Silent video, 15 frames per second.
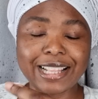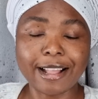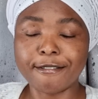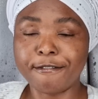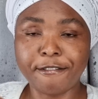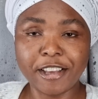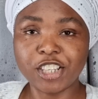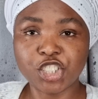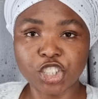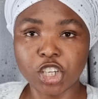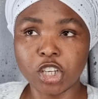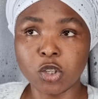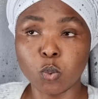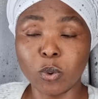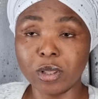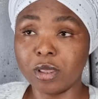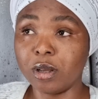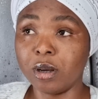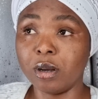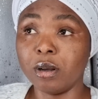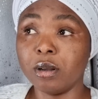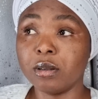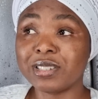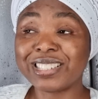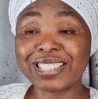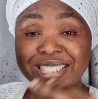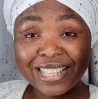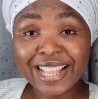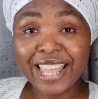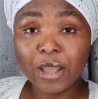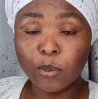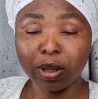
that vision with the snake,